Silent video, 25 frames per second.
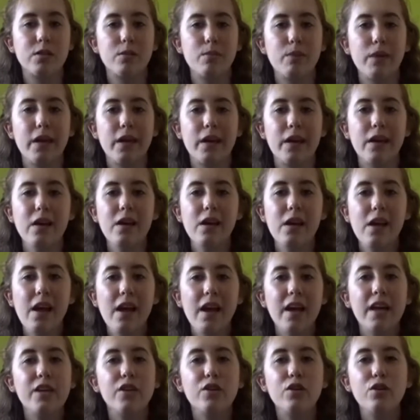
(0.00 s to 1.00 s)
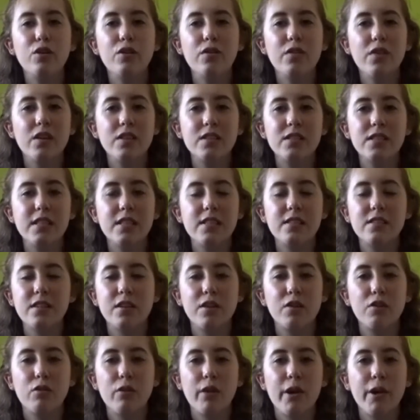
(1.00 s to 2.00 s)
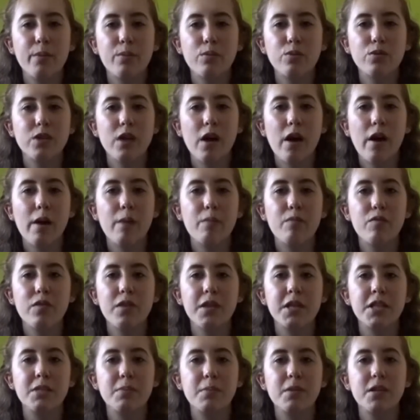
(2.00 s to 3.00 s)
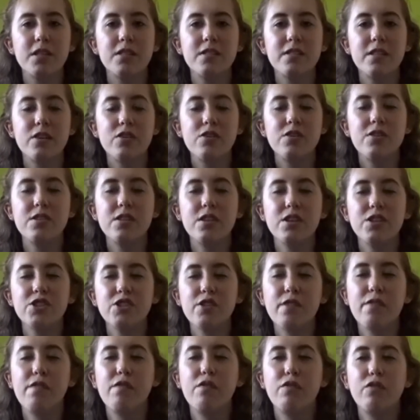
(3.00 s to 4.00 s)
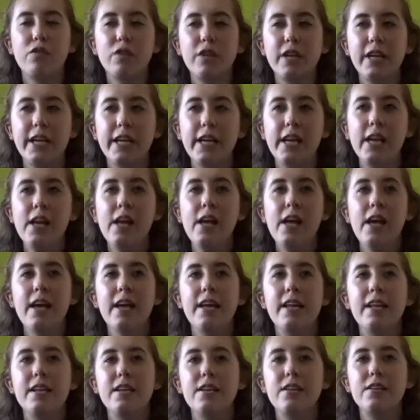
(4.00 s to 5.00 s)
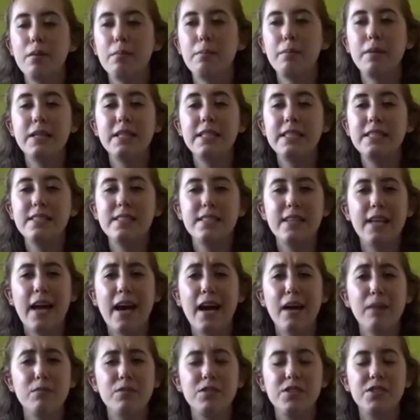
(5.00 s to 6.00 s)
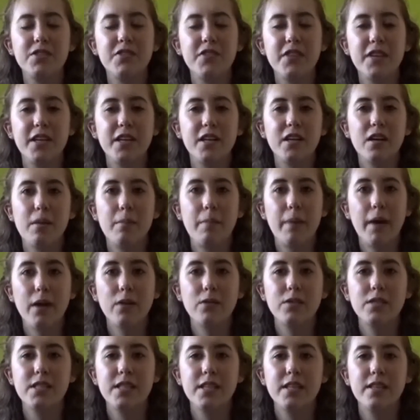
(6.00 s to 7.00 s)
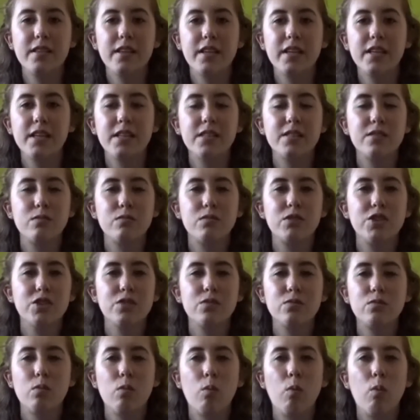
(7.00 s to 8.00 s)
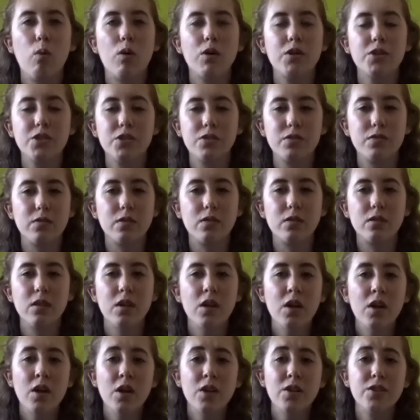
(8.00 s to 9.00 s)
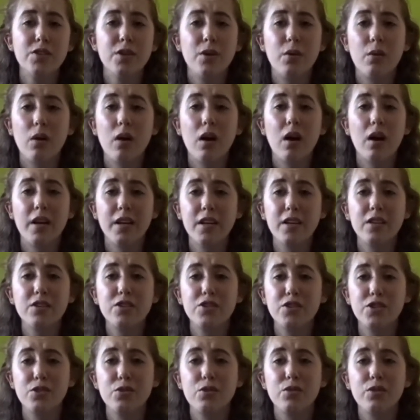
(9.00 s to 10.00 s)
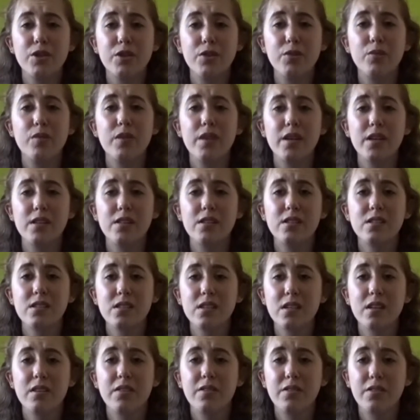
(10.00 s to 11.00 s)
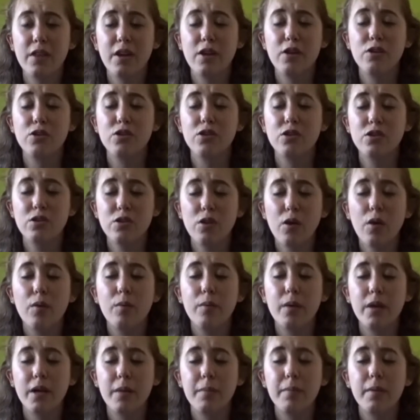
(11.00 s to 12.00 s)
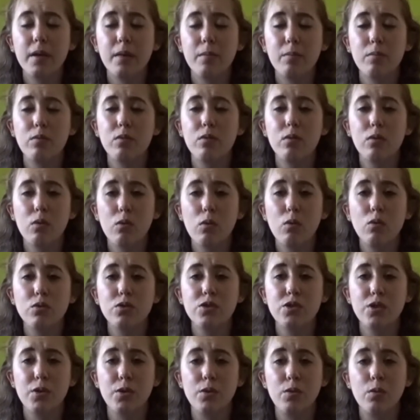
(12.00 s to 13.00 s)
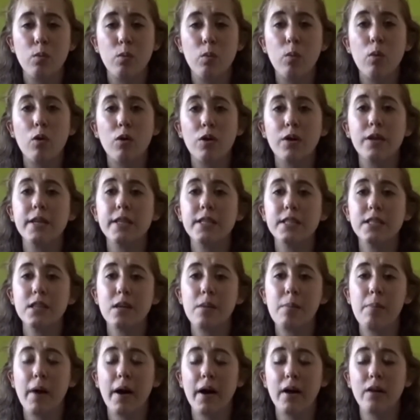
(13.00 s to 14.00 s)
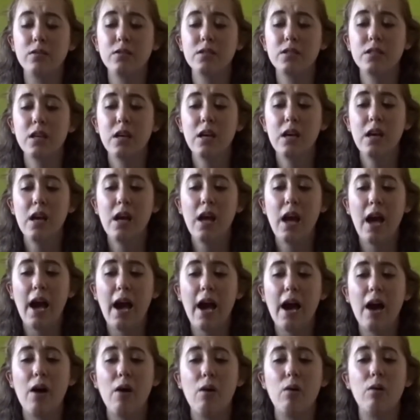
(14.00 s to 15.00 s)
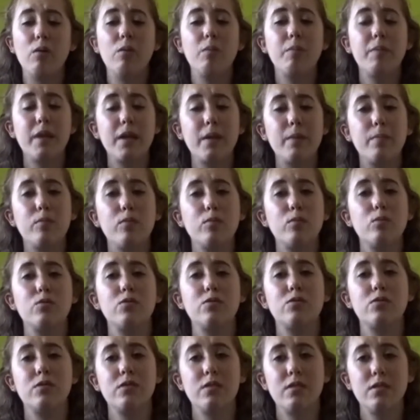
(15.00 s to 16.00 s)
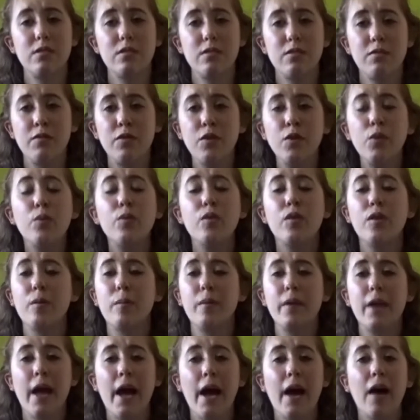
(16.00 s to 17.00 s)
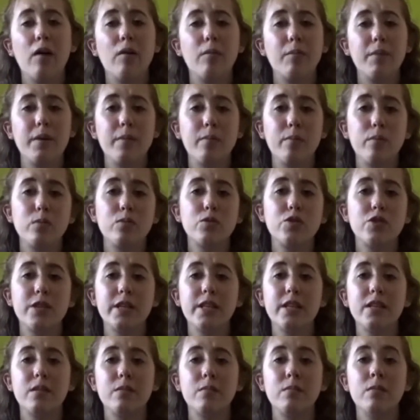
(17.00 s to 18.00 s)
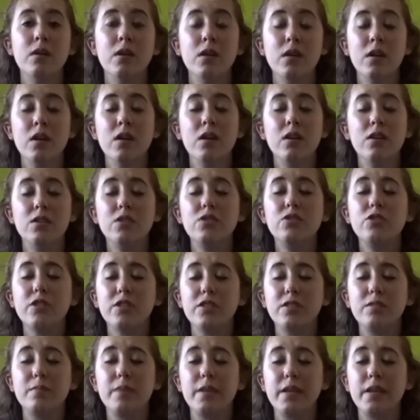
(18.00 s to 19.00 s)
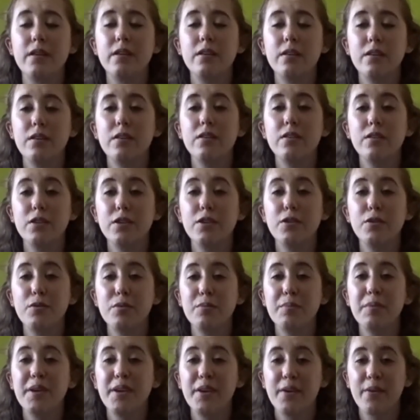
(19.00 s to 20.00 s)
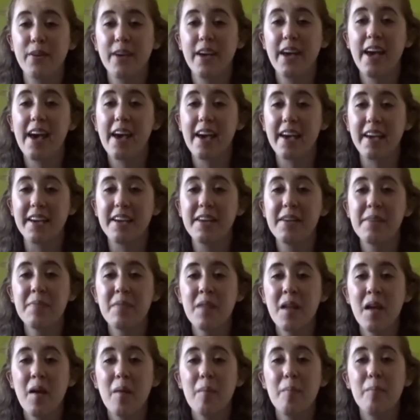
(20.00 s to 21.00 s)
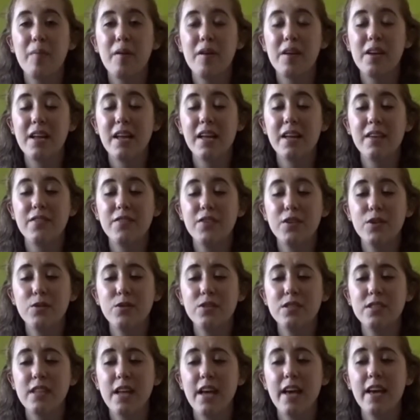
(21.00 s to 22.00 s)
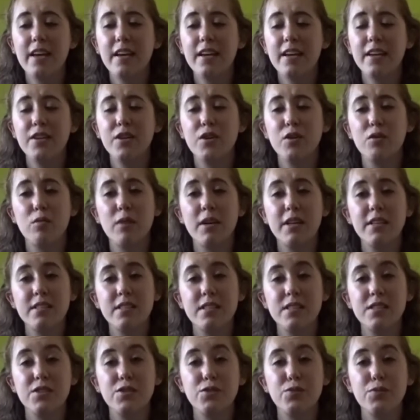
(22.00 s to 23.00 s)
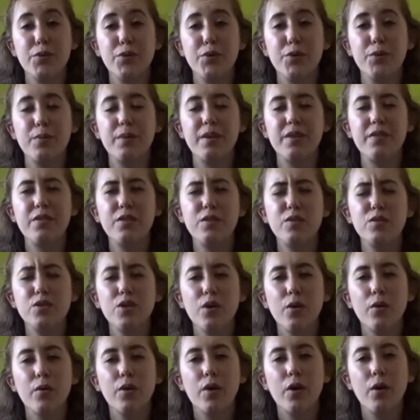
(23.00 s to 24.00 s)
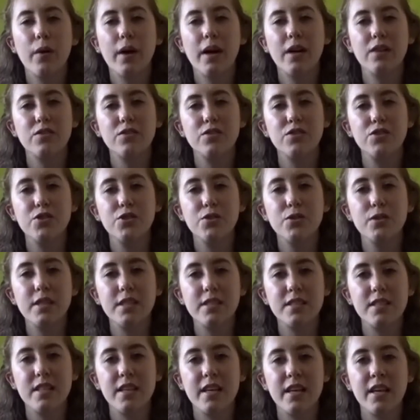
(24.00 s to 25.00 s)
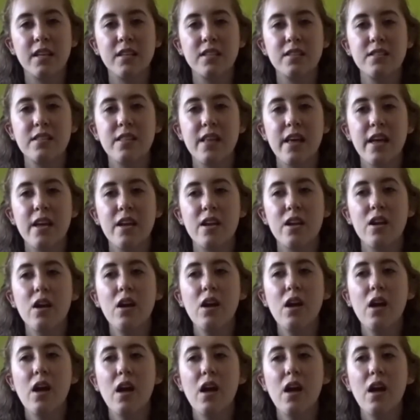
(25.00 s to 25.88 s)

to be. And university is an incredible time for this because there is such a free and pleasing atmosphere about it that it is just wonderful. So I can assure you that there are so many people also worried about how people view them and how people will treat them. Trust me, you'll be okay. But if you stay in your residence room, if you don't go out and do these things, then